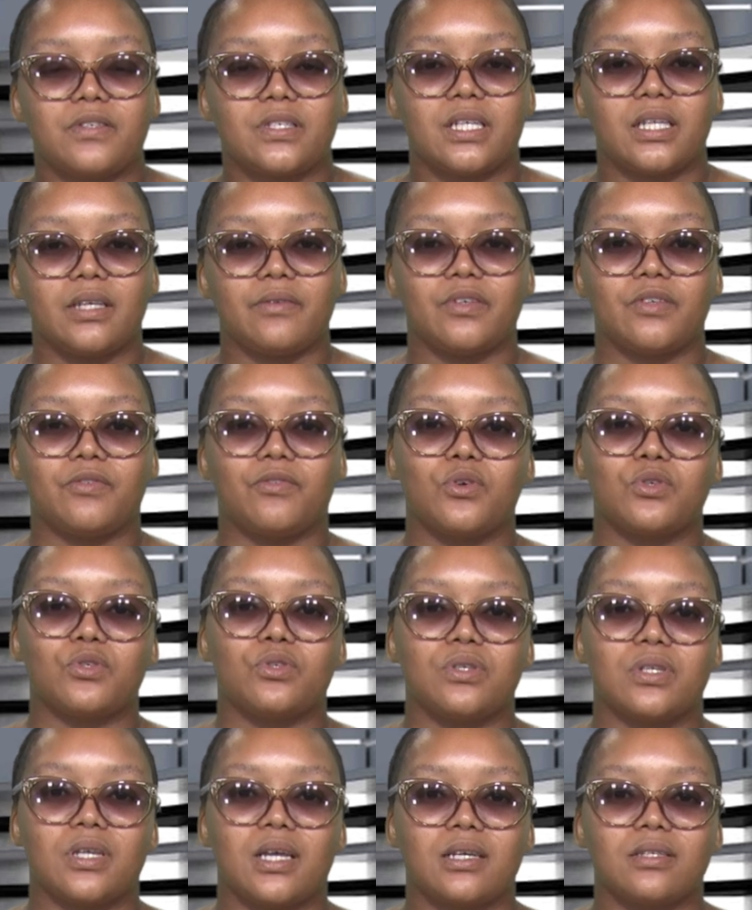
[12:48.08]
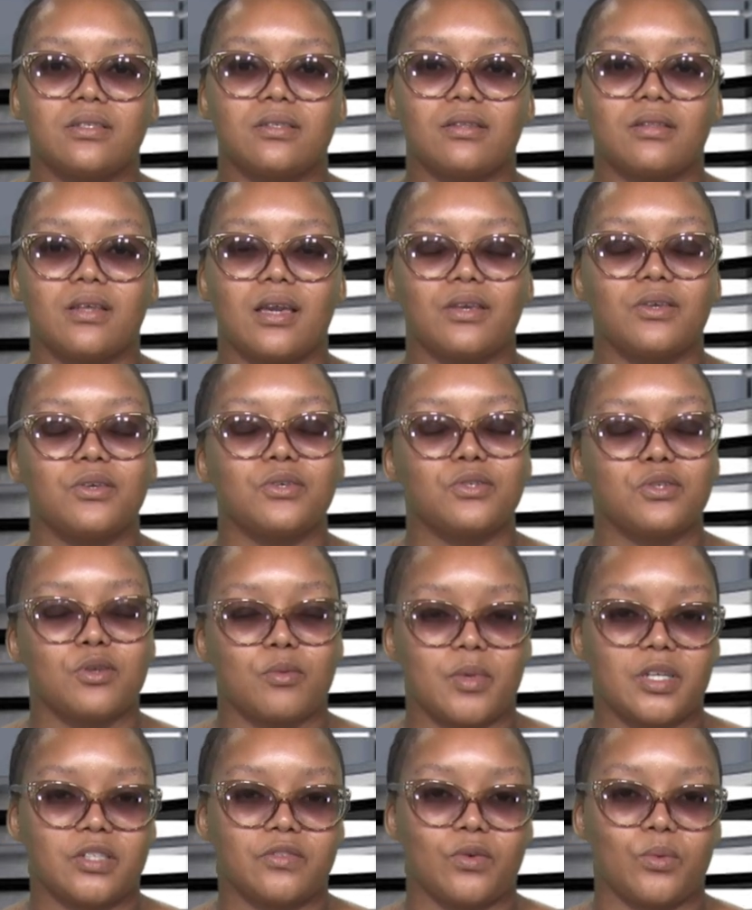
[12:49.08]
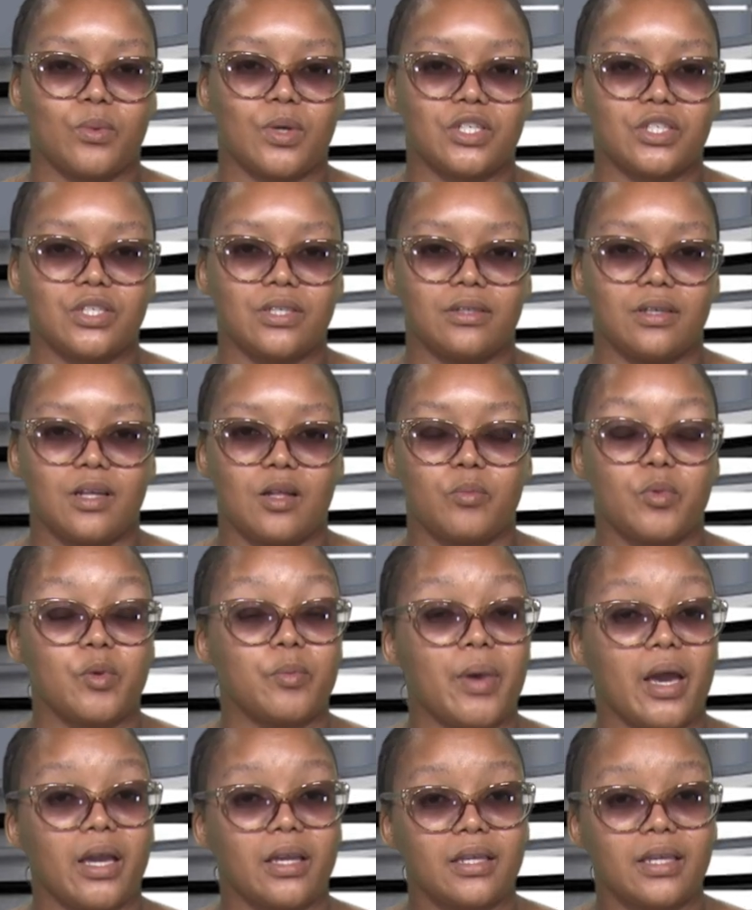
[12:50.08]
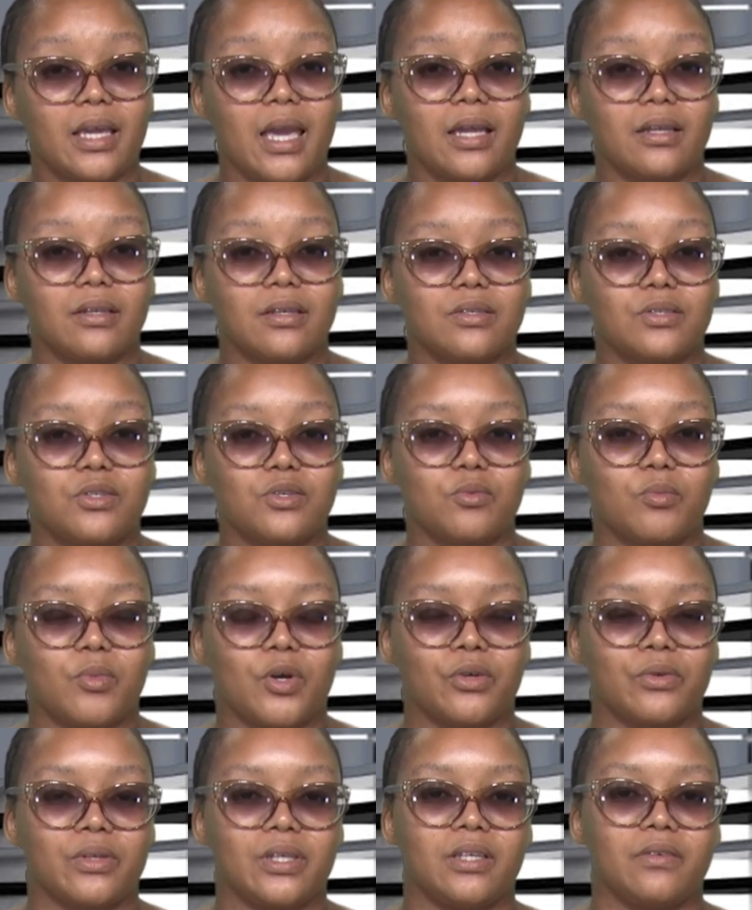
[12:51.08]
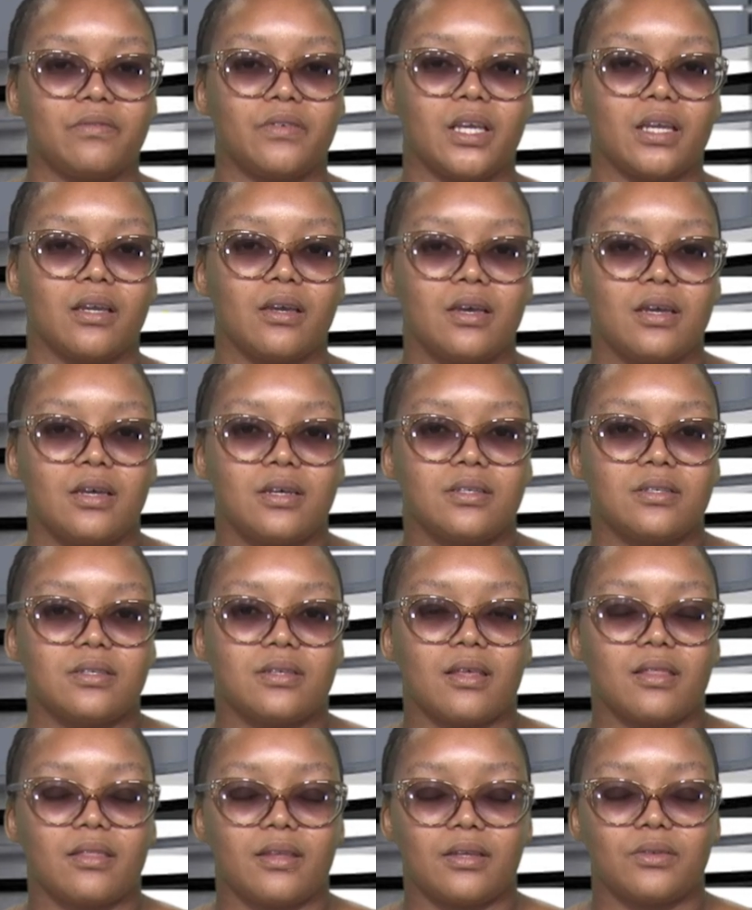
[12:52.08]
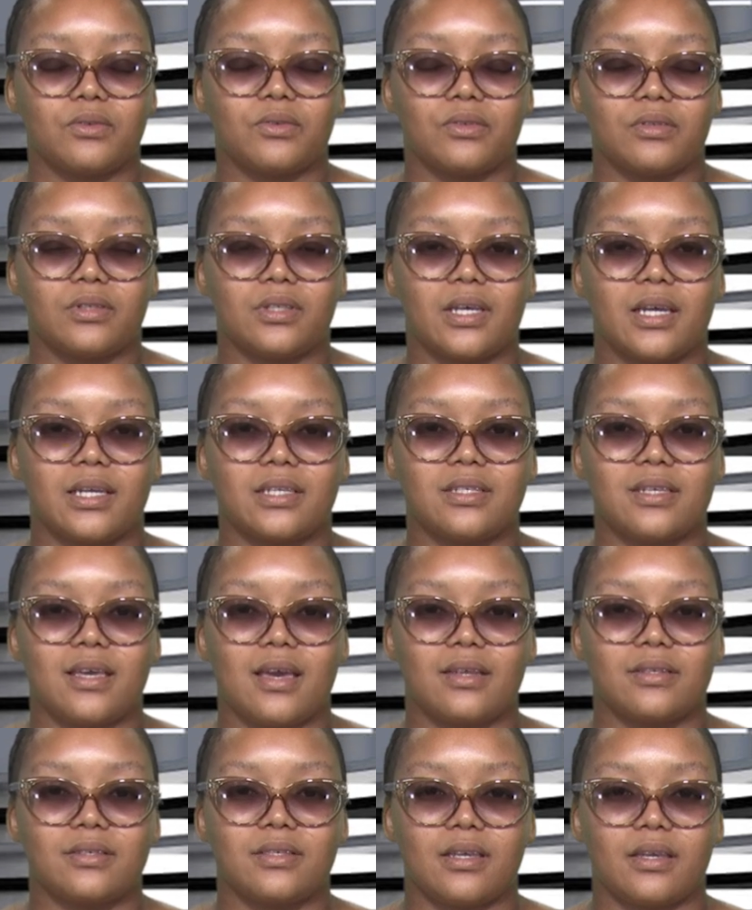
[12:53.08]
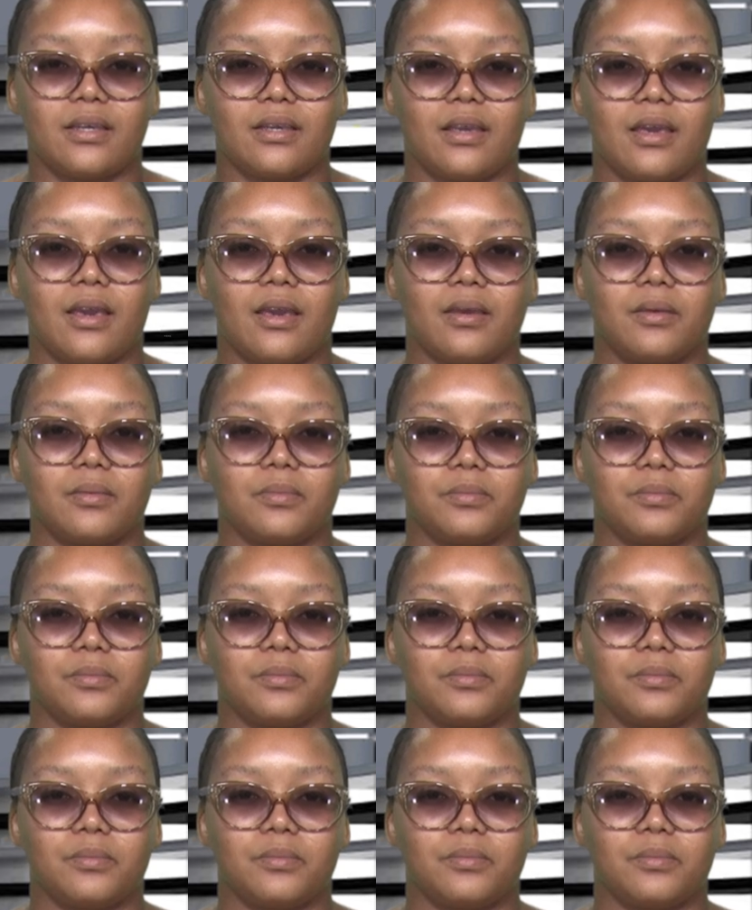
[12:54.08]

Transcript: to leave it for tonight. Thank you so much for watching. I'll be back again tomorrow evening. Till then, good night and take care.